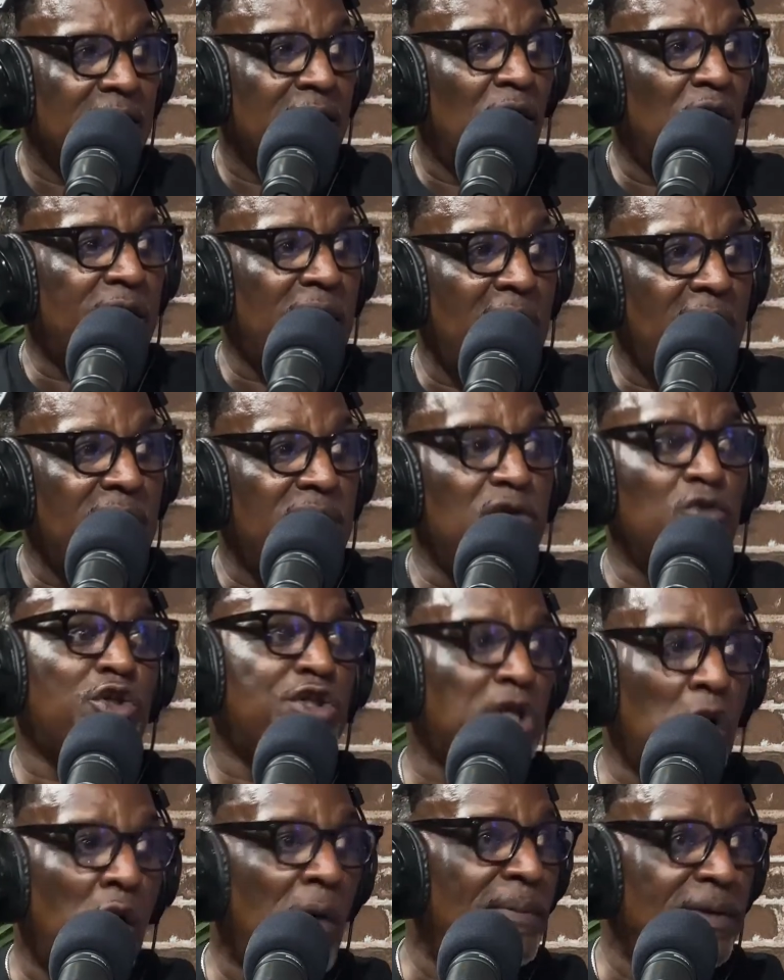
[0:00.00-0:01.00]
Okay? You
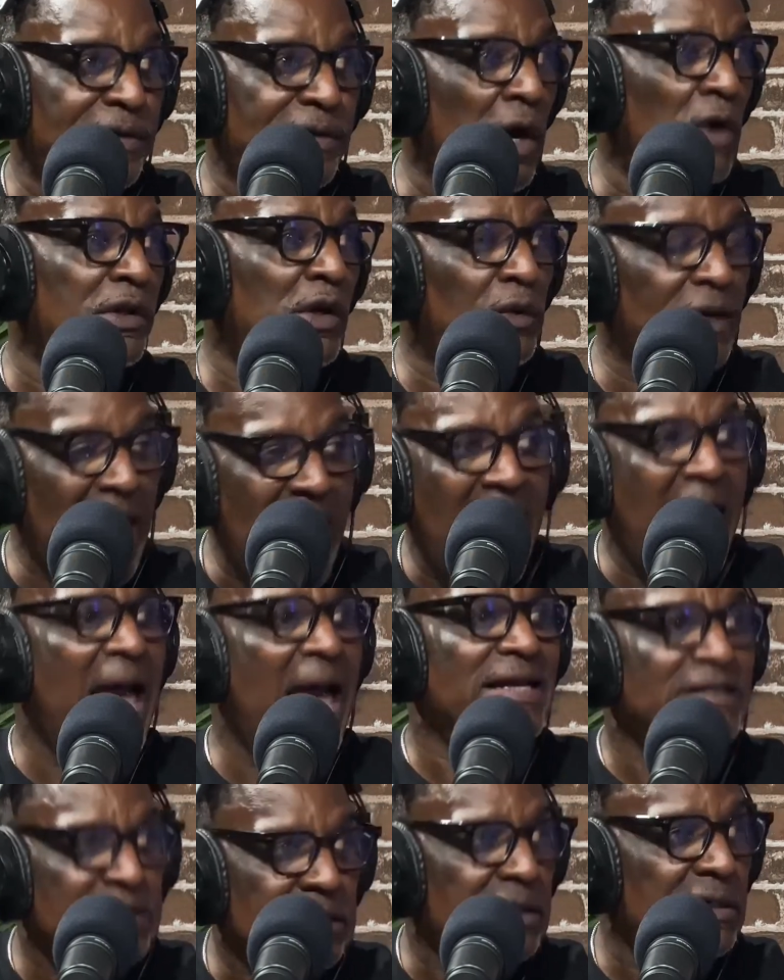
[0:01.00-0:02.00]
show up and don't know the
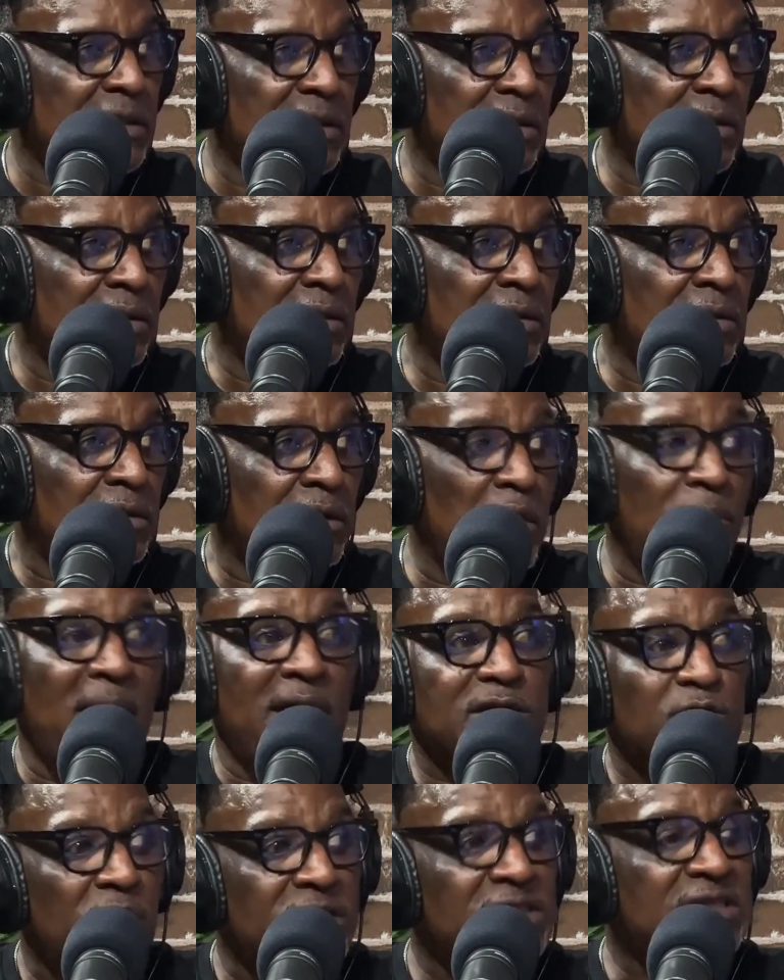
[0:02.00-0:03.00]
ask, you might
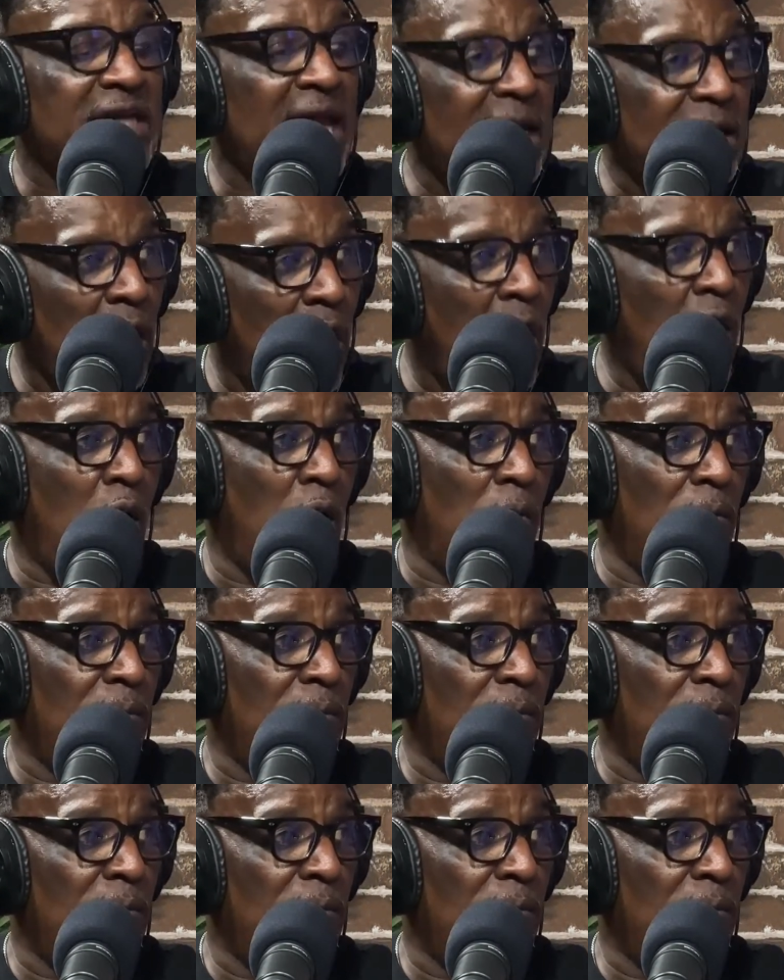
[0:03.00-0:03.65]
as well stay at home.